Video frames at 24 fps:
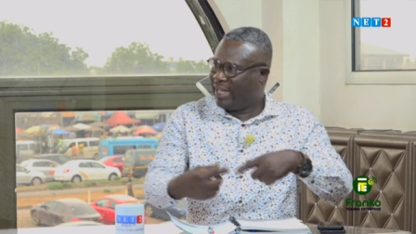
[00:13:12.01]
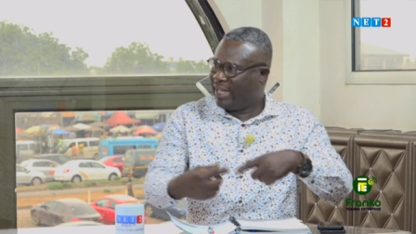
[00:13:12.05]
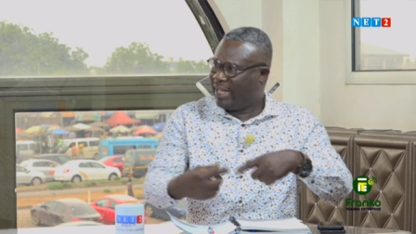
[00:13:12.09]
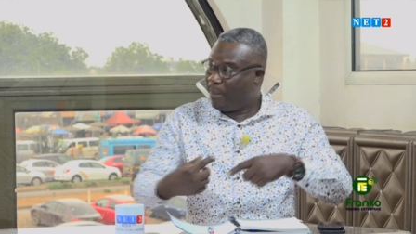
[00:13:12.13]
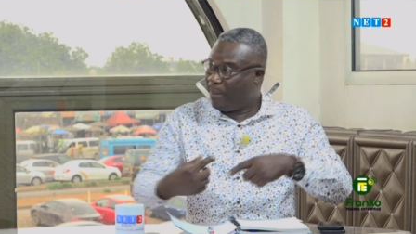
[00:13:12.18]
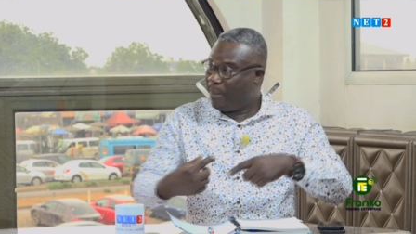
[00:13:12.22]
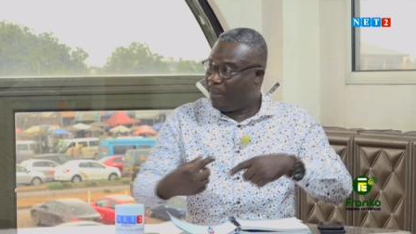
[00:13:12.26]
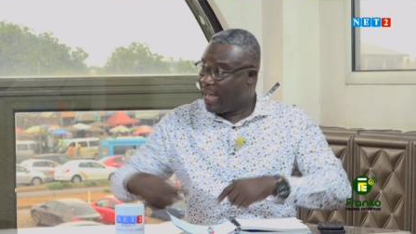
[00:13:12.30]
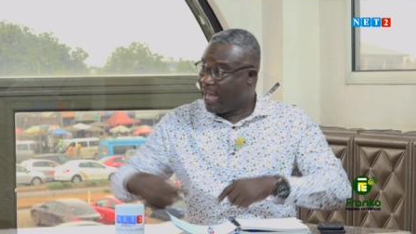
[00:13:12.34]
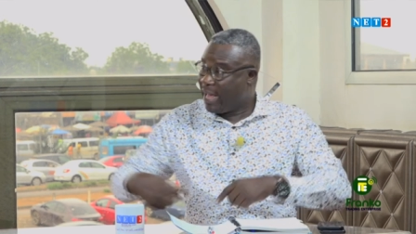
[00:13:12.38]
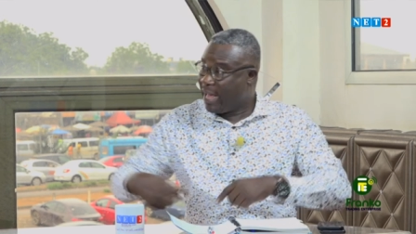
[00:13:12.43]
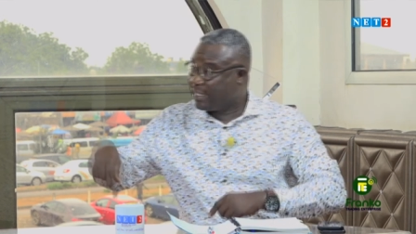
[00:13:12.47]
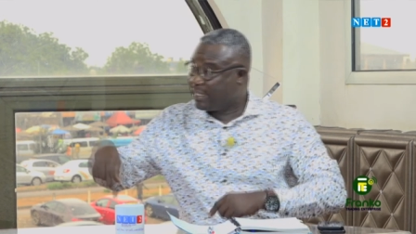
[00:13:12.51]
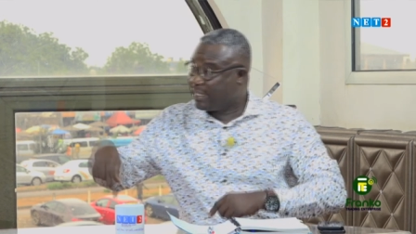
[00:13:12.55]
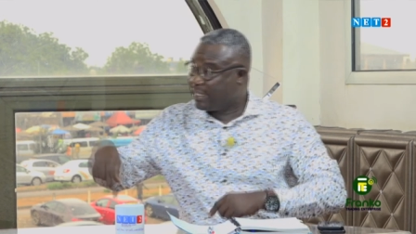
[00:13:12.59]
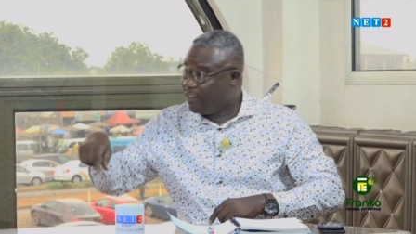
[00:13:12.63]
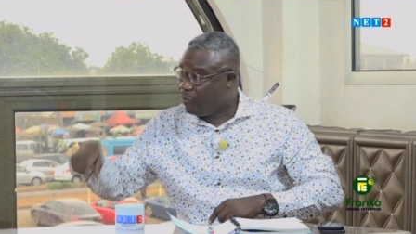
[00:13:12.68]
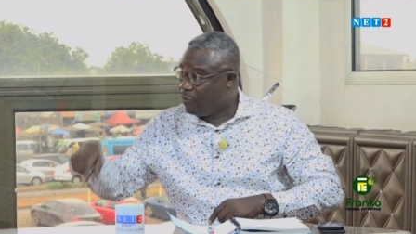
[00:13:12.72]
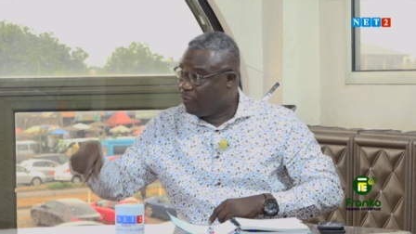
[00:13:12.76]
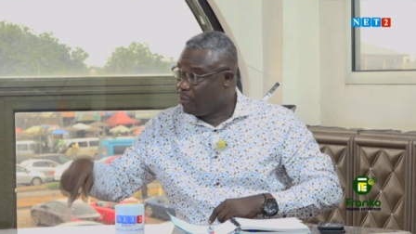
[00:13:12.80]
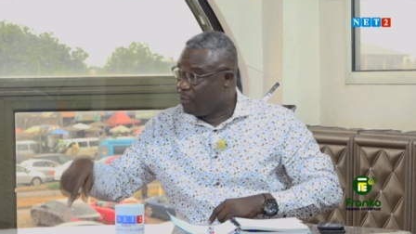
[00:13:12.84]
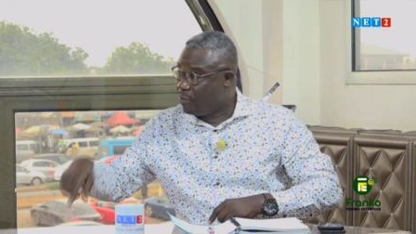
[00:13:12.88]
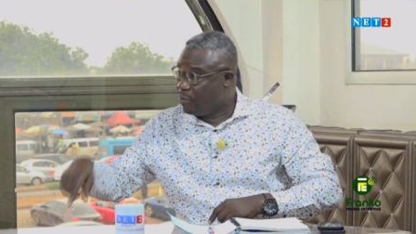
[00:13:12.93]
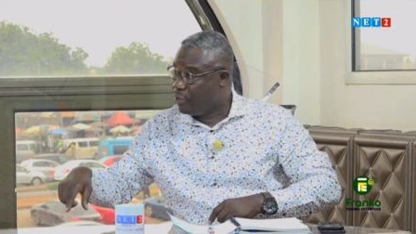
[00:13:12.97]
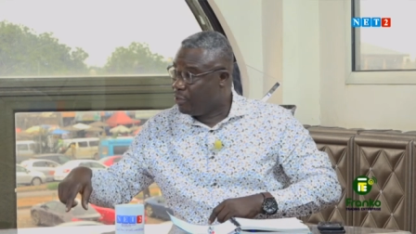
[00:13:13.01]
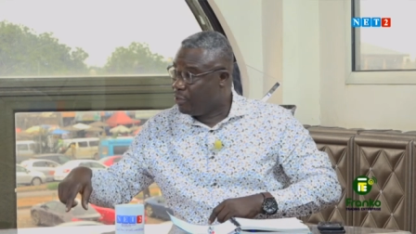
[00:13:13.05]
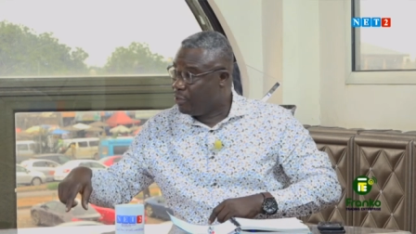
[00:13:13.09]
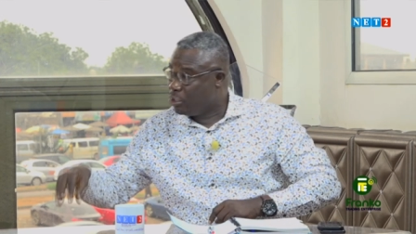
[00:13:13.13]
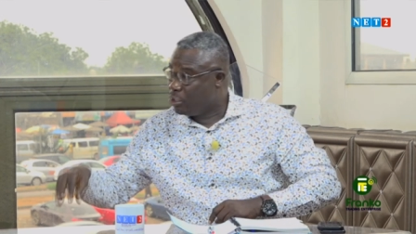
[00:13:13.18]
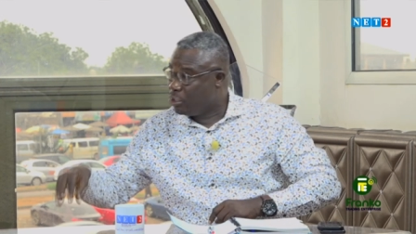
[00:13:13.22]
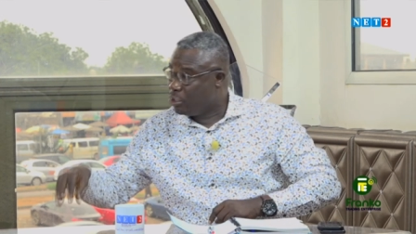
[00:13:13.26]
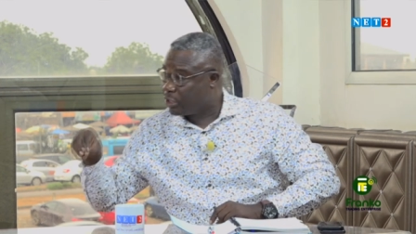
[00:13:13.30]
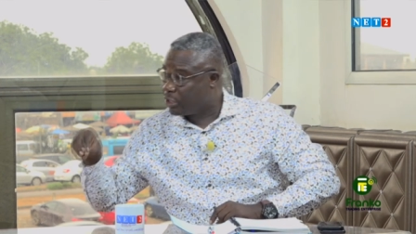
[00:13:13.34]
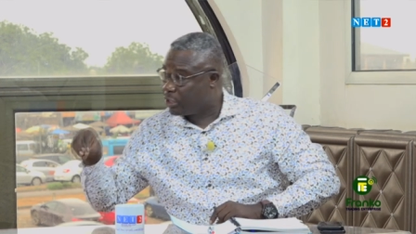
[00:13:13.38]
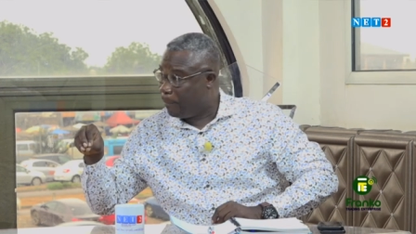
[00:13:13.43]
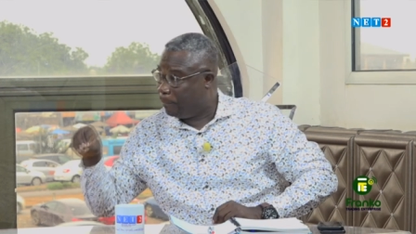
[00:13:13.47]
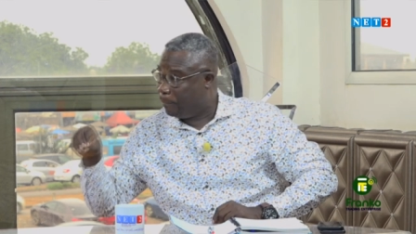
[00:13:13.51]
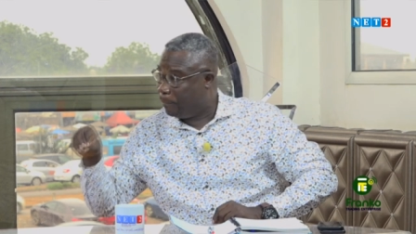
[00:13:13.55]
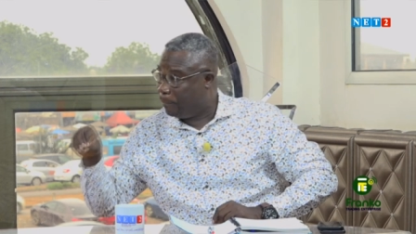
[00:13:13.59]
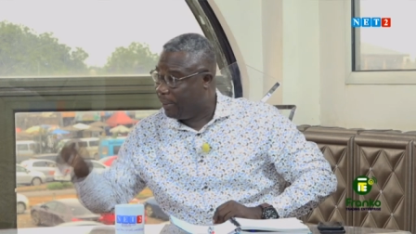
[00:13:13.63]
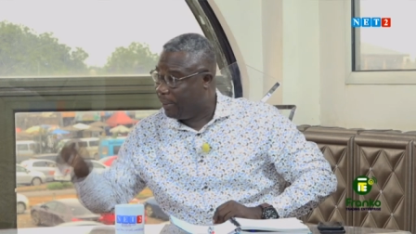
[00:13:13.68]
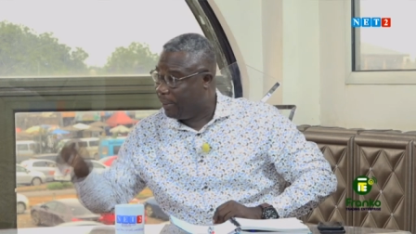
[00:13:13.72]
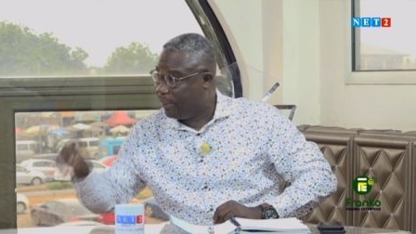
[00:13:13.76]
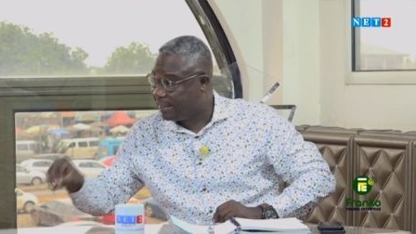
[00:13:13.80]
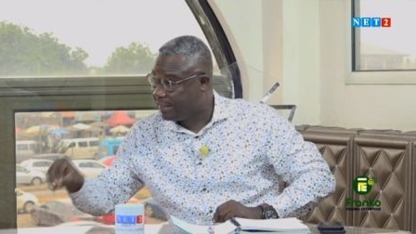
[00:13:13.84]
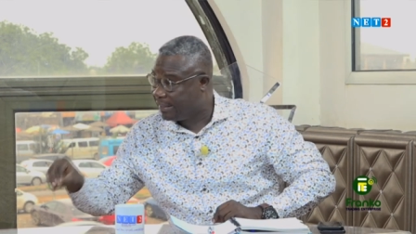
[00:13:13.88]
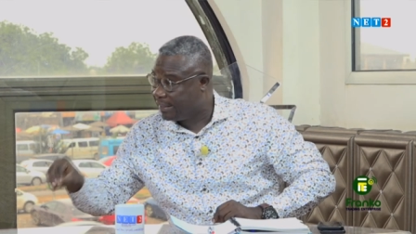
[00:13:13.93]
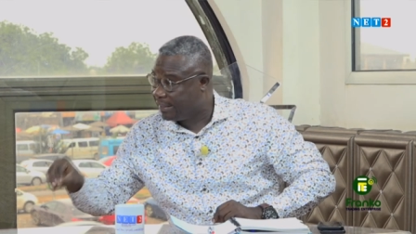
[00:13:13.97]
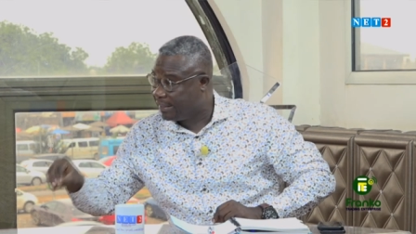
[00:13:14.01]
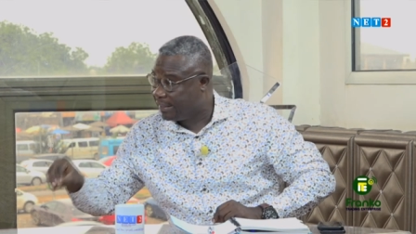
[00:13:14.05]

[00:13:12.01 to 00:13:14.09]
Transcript: am I achieving the usability